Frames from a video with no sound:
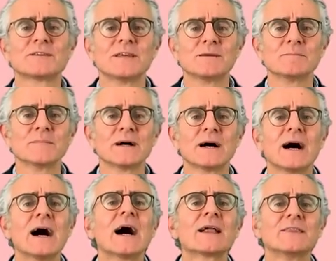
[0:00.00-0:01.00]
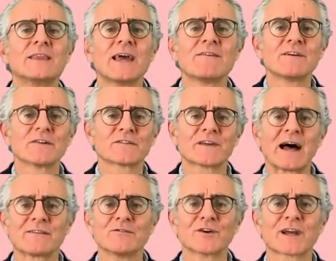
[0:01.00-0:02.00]
team a devil's
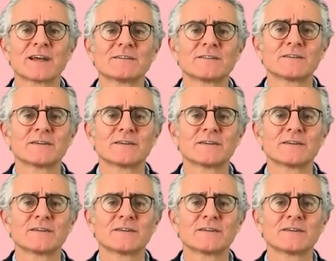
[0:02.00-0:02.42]
advocate